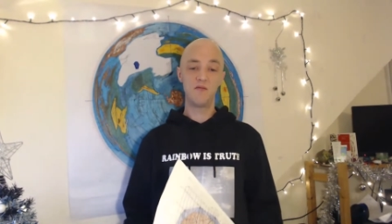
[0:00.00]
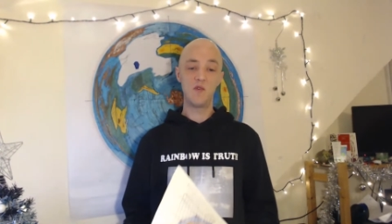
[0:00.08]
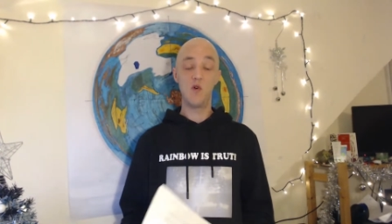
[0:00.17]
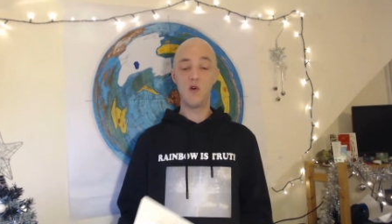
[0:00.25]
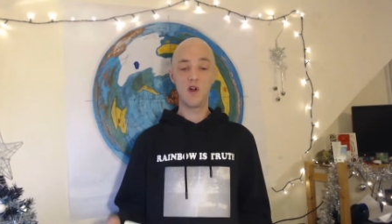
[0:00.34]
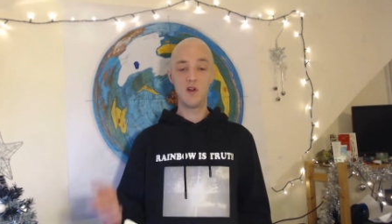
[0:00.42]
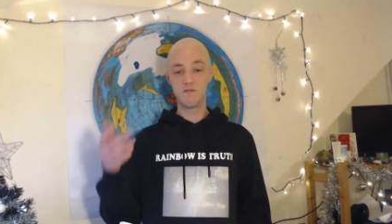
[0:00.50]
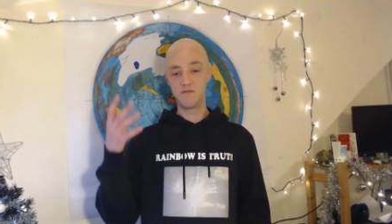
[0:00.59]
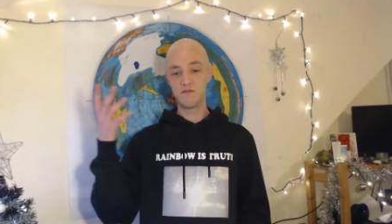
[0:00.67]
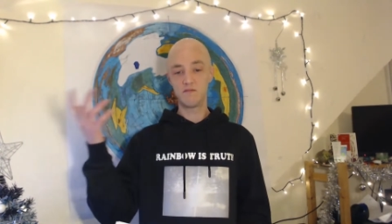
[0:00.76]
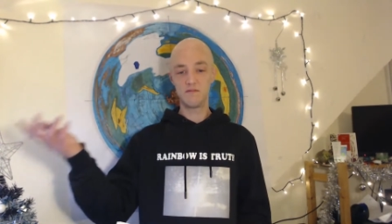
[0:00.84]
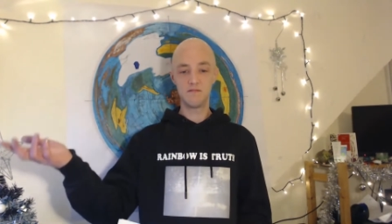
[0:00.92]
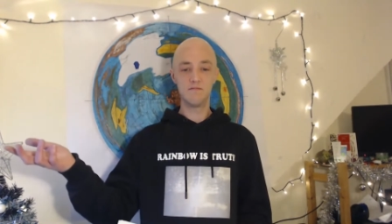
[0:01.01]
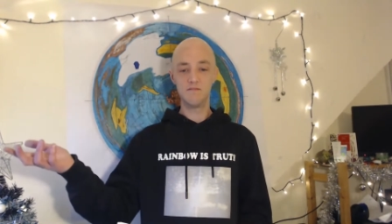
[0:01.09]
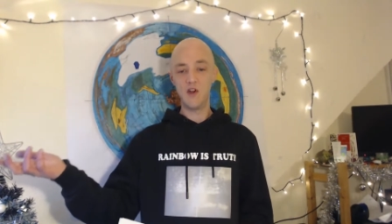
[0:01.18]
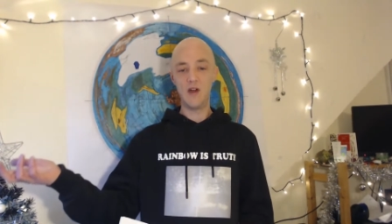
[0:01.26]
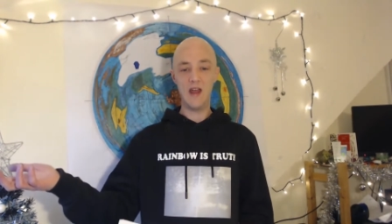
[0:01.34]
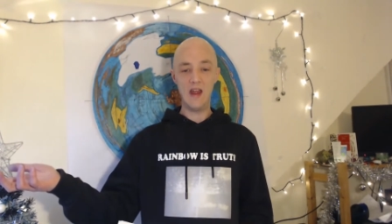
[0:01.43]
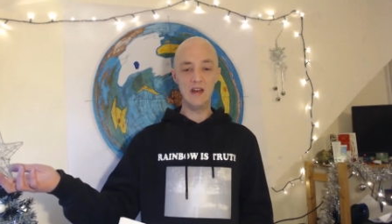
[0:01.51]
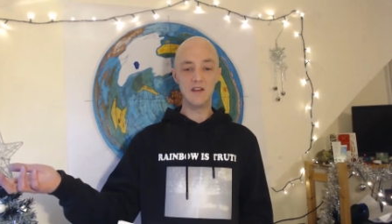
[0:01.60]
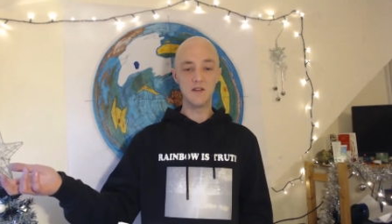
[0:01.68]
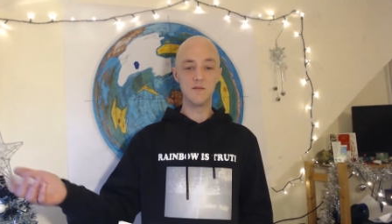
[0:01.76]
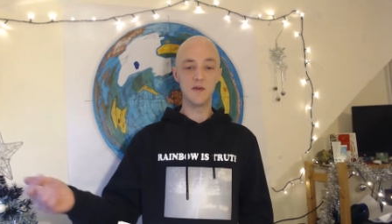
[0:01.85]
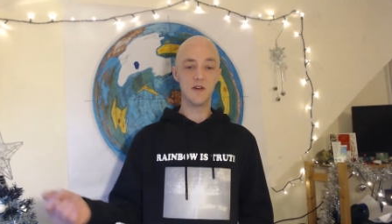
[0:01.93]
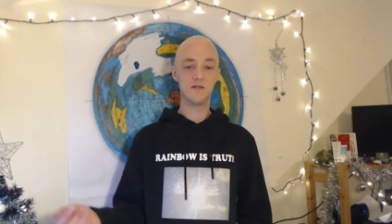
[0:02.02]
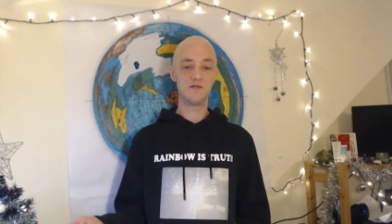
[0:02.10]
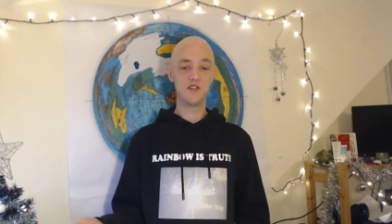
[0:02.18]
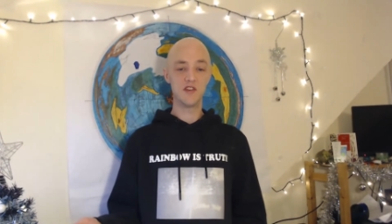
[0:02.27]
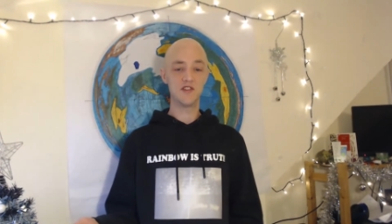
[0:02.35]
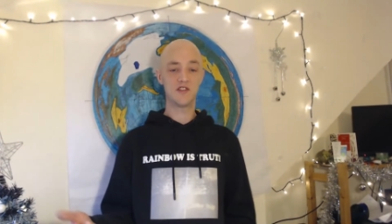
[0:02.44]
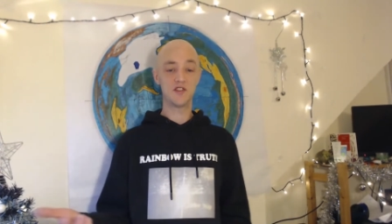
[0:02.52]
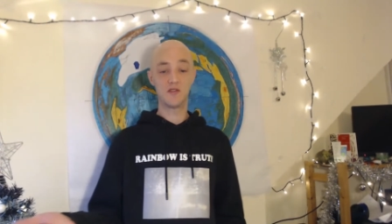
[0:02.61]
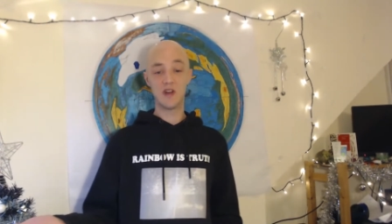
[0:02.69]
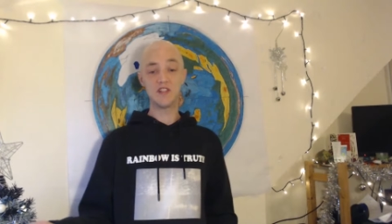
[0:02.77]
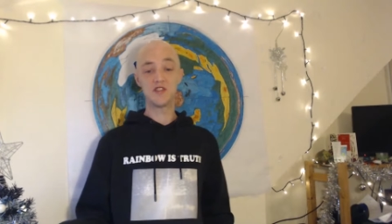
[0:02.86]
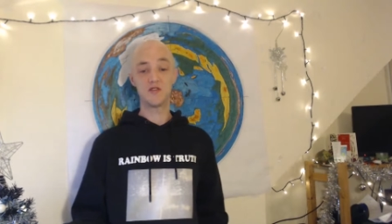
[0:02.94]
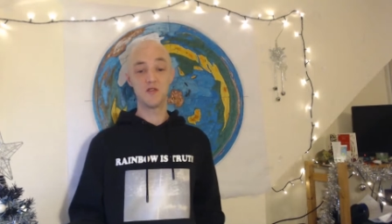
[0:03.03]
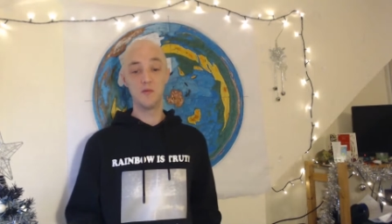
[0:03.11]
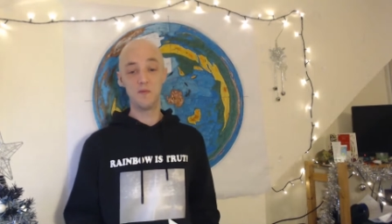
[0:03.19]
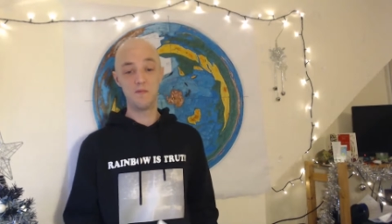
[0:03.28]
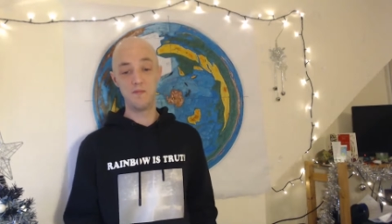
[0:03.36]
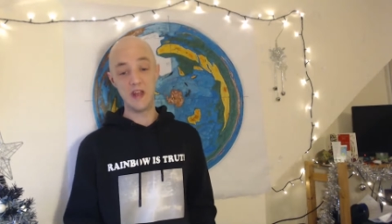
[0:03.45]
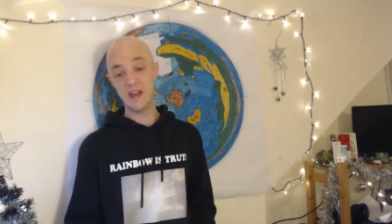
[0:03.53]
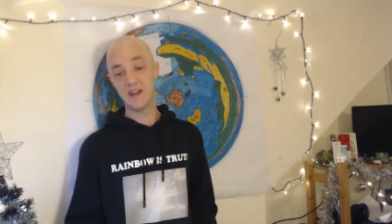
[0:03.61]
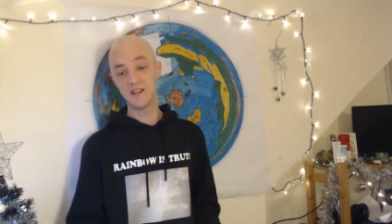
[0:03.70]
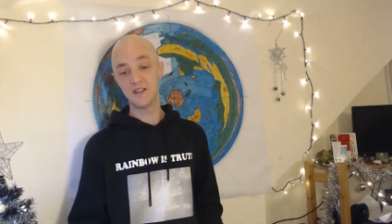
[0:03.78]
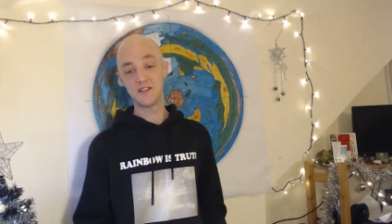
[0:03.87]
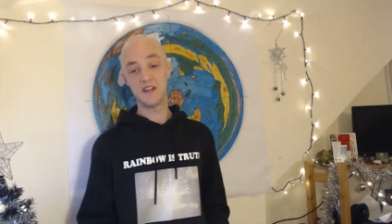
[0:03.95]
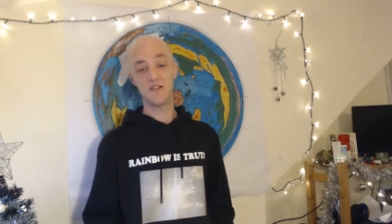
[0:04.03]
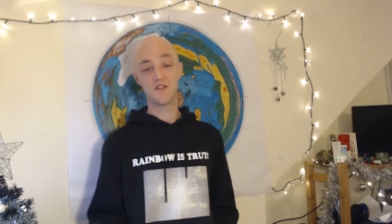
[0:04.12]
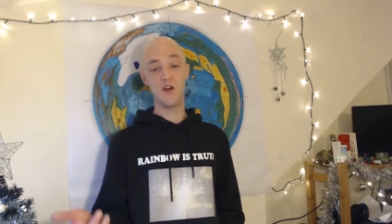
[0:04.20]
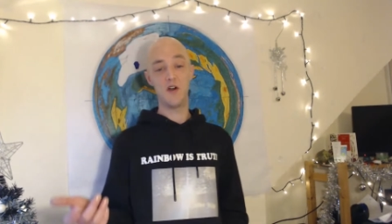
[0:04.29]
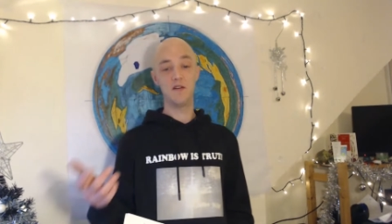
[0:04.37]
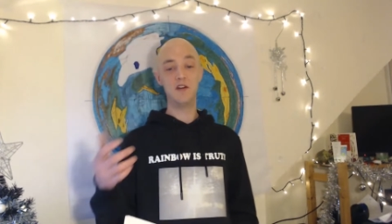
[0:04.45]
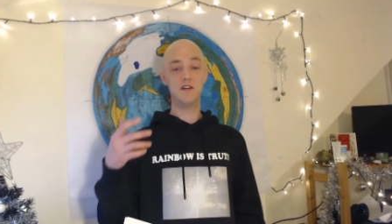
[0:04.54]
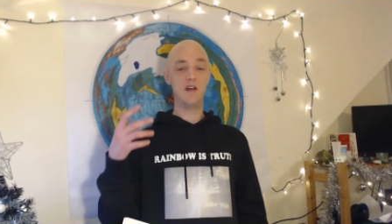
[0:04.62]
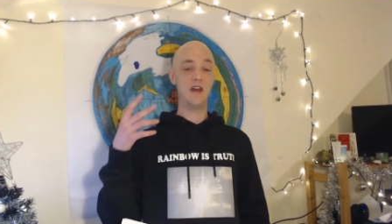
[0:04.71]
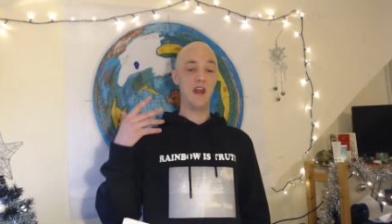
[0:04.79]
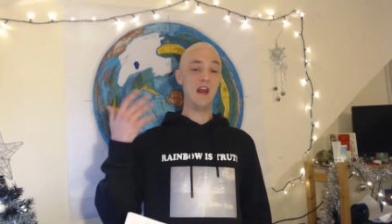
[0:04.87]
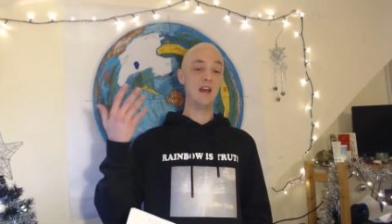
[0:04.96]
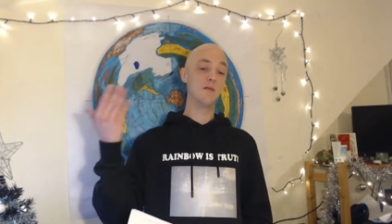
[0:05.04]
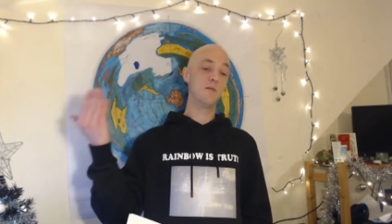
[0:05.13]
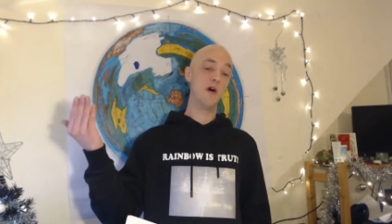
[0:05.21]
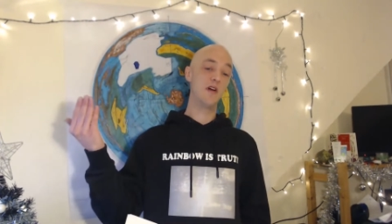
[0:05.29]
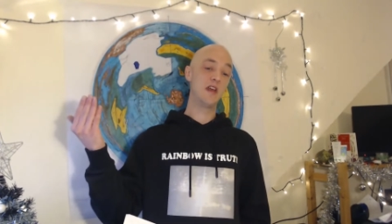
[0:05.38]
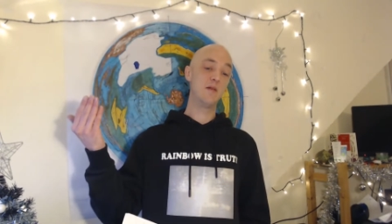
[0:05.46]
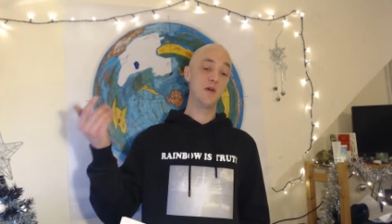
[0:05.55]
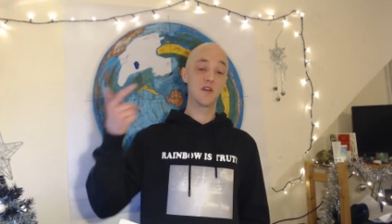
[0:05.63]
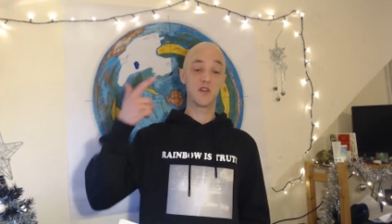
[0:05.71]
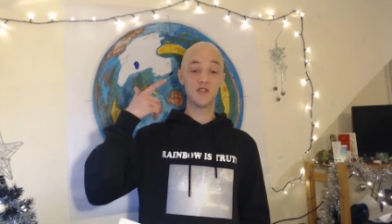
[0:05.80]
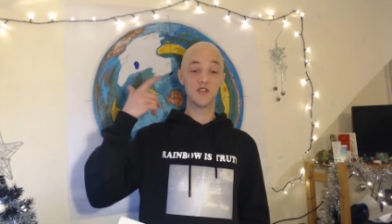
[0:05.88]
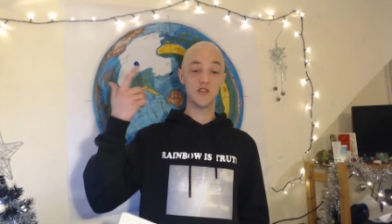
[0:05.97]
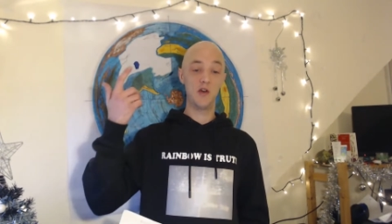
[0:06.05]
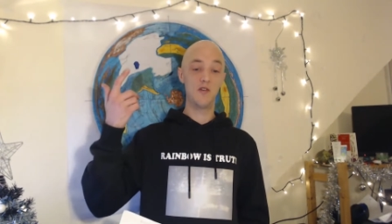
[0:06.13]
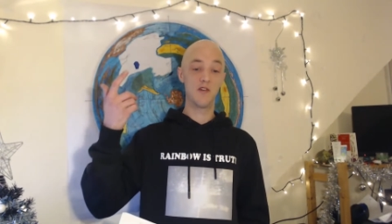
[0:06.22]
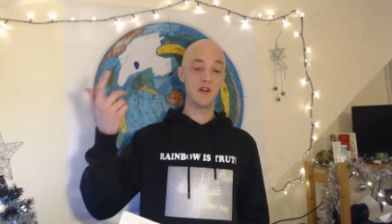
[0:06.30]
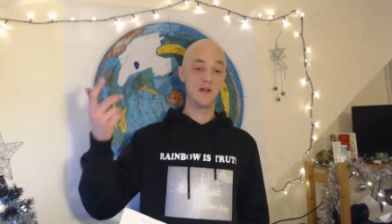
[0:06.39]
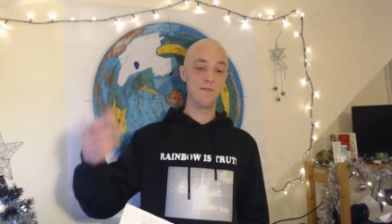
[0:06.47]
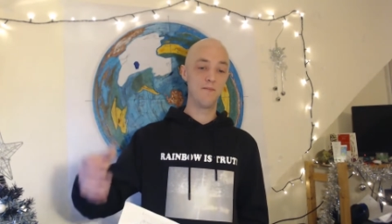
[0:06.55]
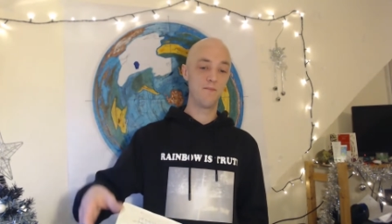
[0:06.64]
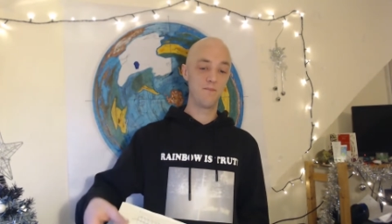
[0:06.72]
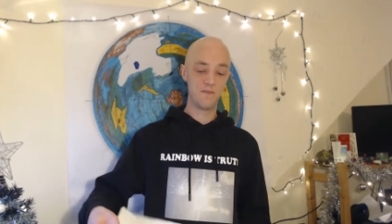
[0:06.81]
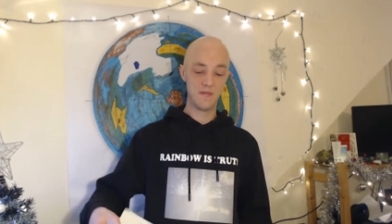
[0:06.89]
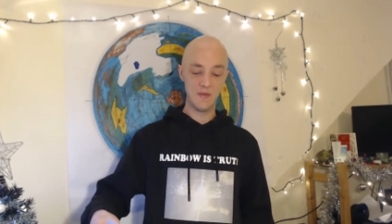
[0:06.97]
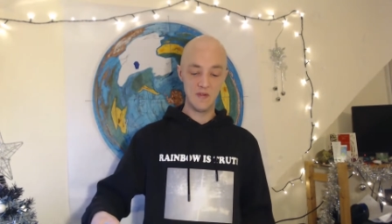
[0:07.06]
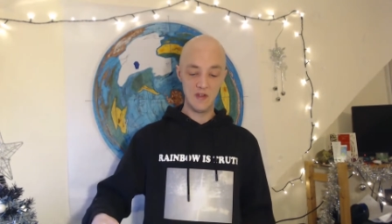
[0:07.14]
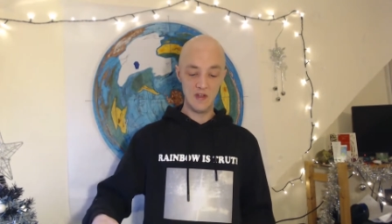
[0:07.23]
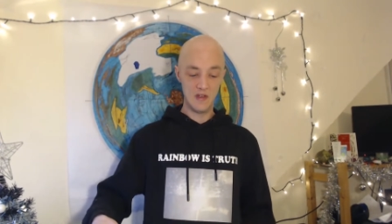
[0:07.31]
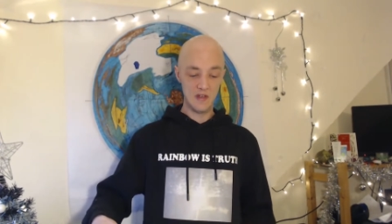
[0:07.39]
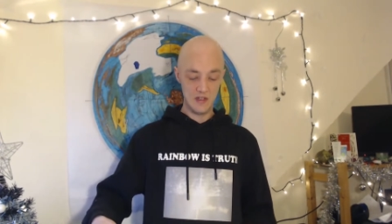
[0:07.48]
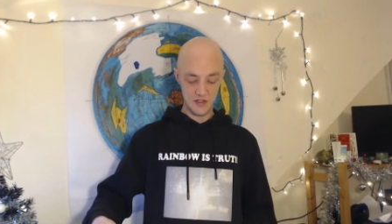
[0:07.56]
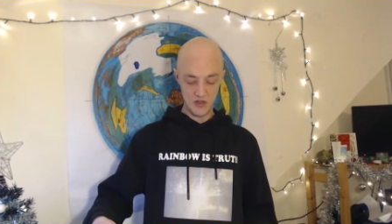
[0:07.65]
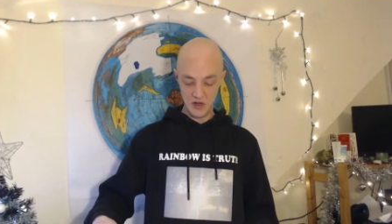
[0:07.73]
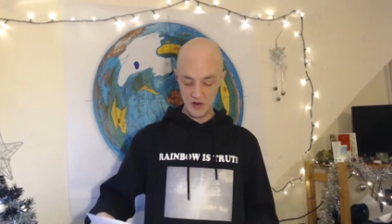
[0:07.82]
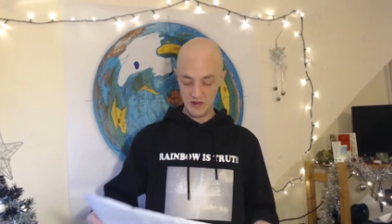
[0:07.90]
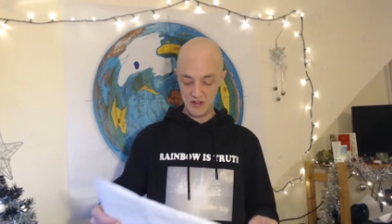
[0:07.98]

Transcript: or not alien, but just terrestrial beings that have got an alien body but a good soul, right? So anyway,